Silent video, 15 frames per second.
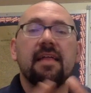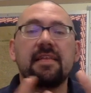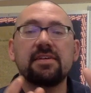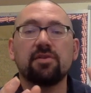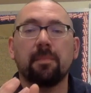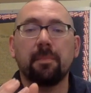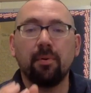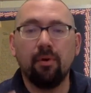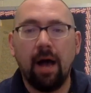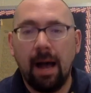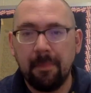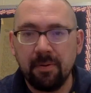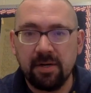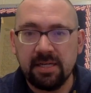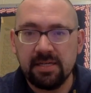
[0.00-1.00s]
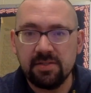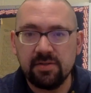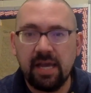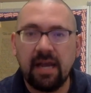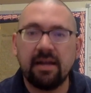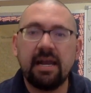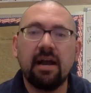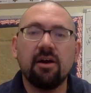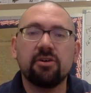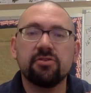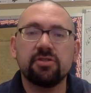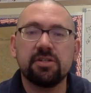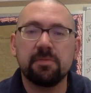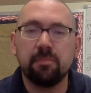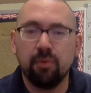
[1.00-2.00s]
and these are properties, okay,
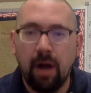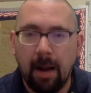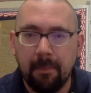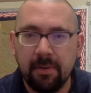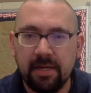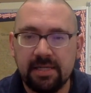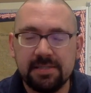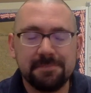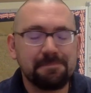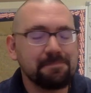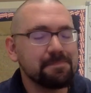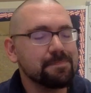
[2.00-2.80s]
characteristic properties.